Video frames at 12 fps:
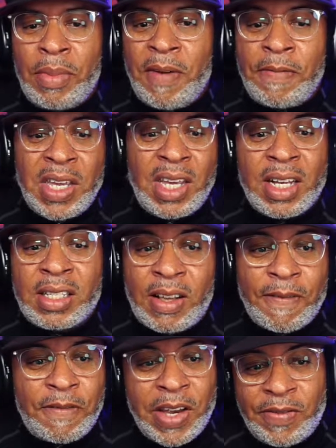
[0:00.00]
If he gets
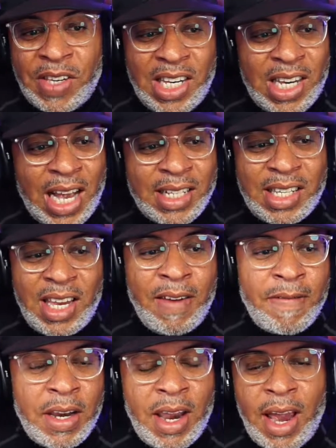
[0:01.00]
to 50, that's
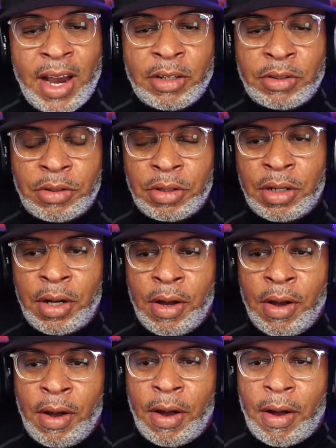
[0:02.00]
even extra.
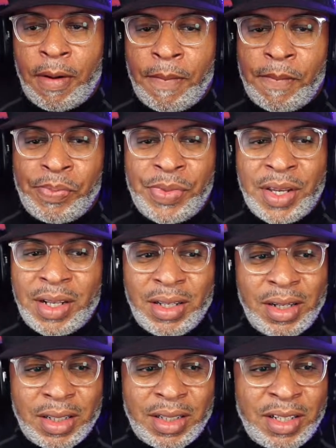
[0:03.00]

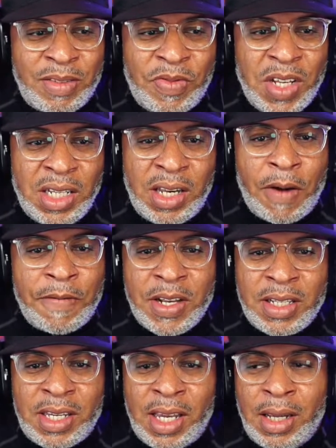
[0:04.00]
Look, this Philadelphia
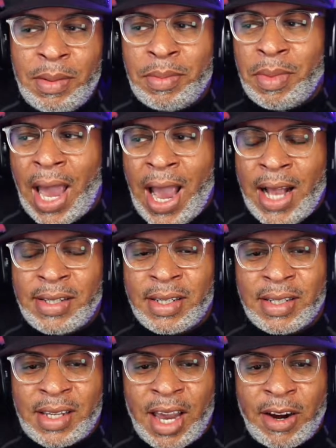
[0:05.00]
team
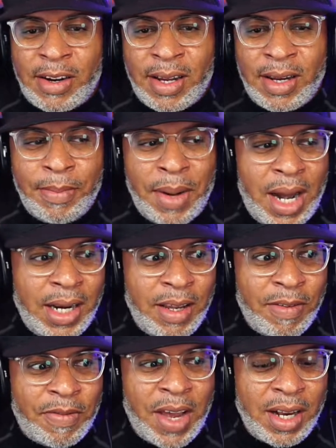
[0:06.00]
hasn't scared anybody.
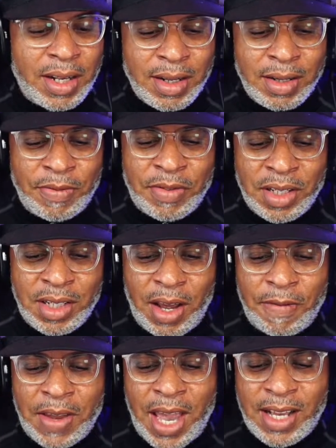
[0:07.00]
In fact,
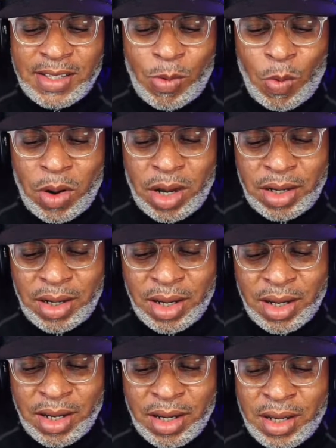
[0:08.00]
Philadelphia hasn't won,
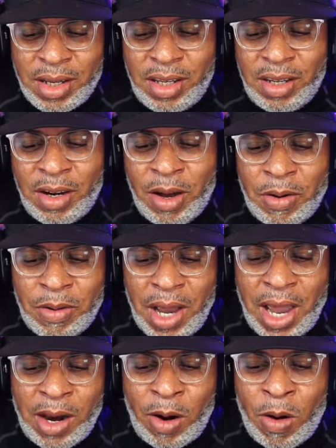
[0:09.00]

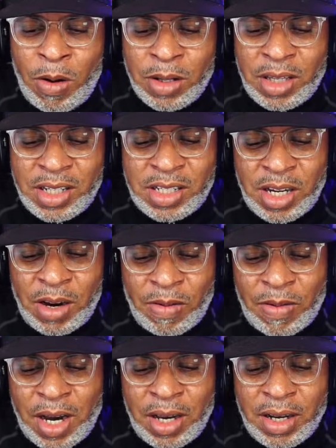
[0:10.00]
at all this year,
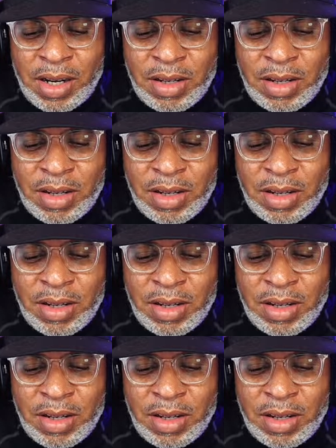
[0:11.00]
right?